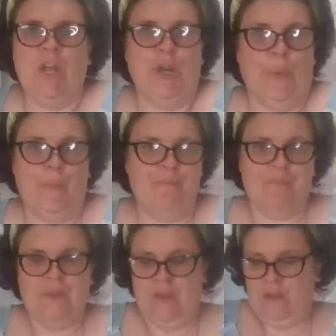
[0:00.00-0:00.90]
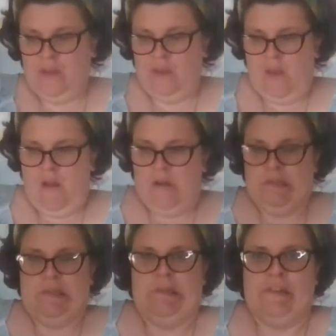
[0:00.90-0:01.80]
No.
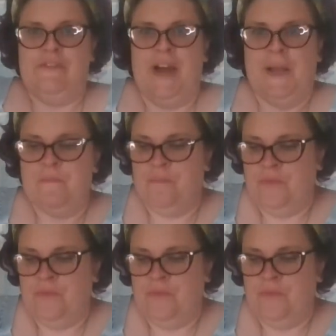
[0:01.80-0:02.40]
Right.